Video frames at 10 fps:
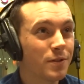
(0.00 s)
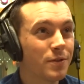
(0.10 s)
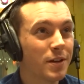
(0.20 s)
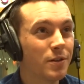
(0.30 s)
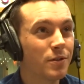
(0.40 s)
It's
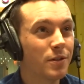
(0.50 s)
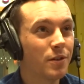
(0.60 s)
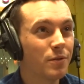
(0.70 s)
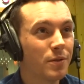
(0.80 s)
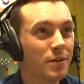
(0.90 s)
really good, you
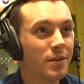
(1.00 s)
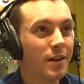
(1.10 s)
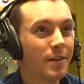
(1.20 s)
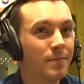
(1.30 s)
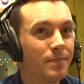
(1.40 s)
know, and
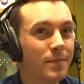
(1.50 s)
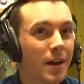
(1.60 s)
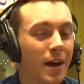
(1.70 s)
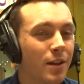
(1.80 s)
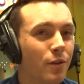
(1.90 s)

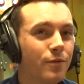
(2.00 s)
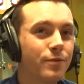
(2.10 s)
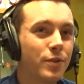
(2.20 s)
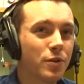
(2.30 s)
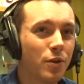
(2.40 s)
I
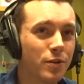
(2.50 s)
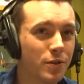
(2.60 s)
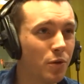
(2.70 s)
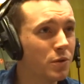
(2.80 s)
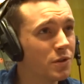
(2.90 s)
love
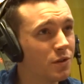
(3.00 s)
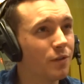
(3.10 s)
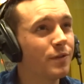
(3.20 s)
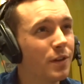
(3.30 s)
recording older stuff,